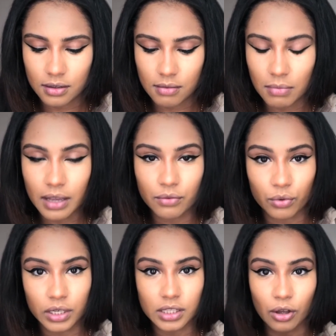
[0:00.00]
I'm like
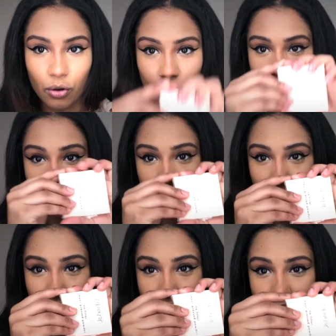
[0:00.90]
ruining the whole entire
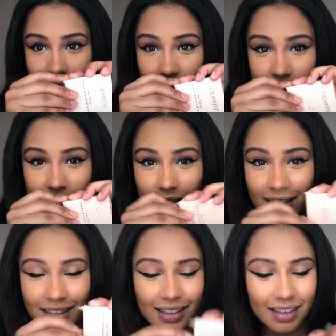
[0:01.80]
package,
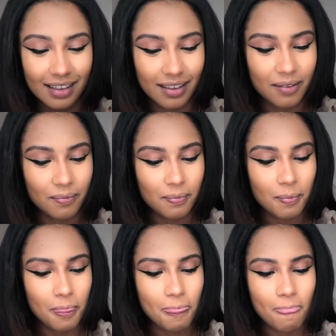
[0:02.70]
honestly.
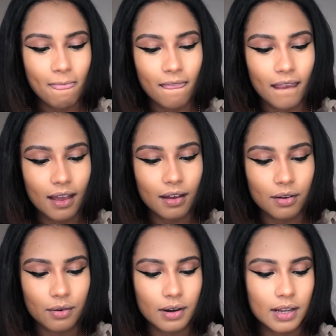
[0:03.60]

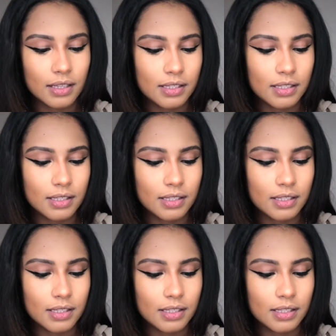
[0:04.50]
All right.